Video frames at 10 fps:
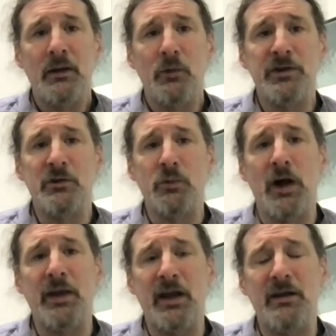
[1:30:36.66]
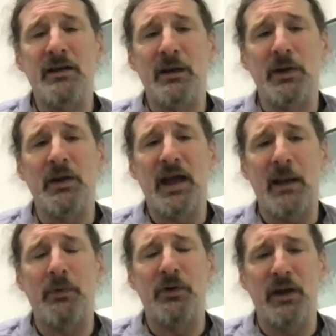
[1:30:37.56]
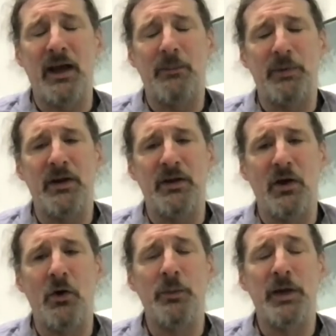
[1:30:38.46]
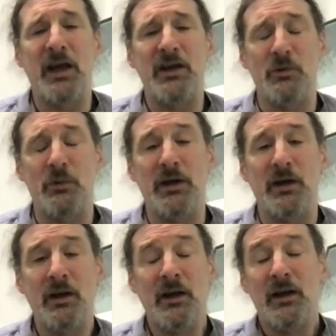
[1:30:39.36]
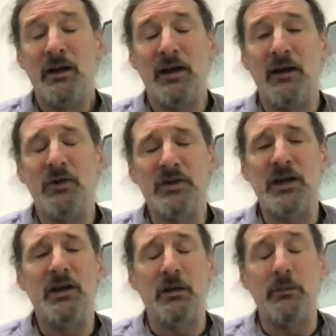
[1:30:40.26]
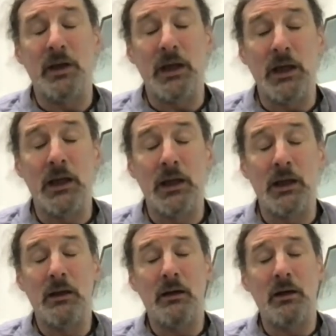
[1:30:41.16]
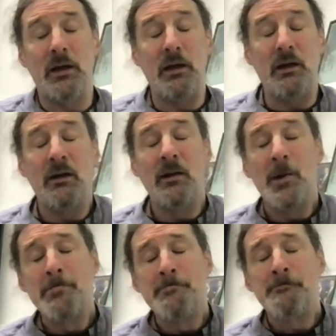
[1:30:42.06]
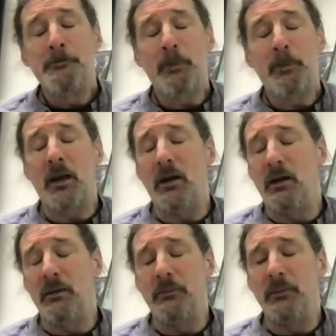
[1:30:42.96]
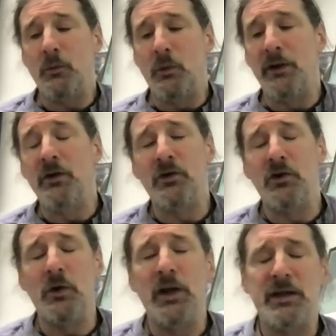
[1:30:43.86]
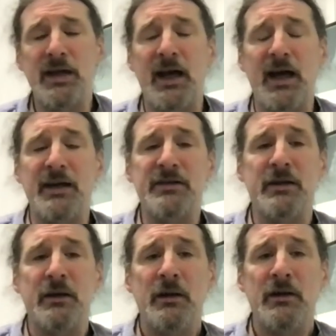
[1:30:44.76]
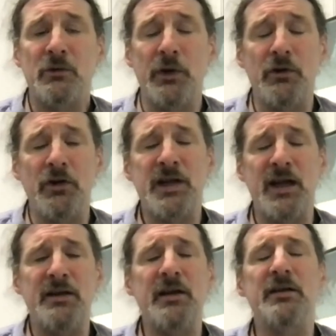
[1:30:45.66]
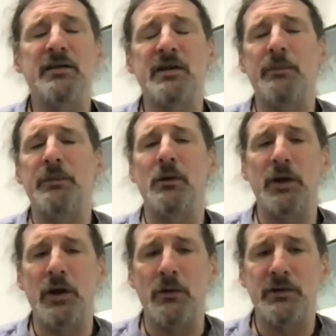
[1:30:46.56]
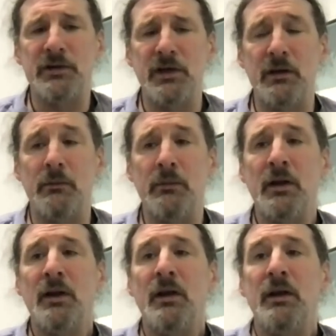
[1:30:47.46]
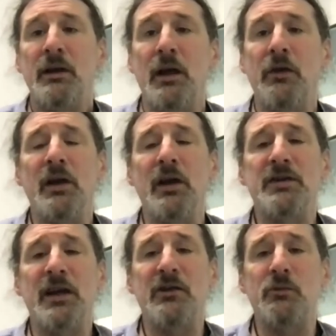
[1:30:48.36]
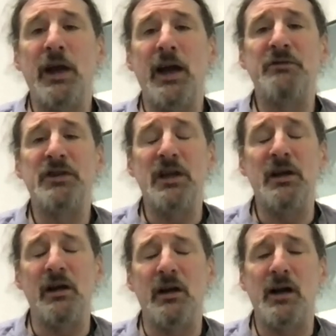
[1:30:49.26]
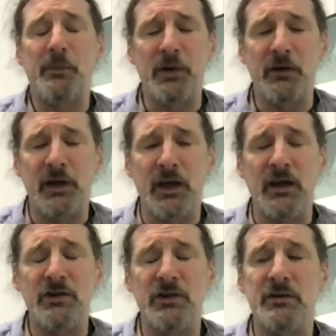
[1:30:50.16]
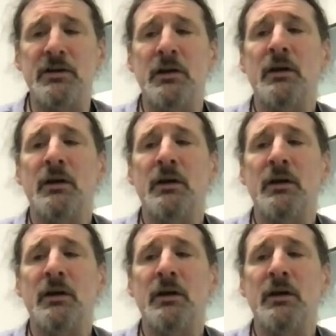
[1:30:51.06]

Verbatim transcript: which is why they typically happen, happen in the home cage and we never see them in the, um, when they're doing a task. So when they're attending to something, we don't see them. The other thing I'll say is we have seen in a couple of occasions,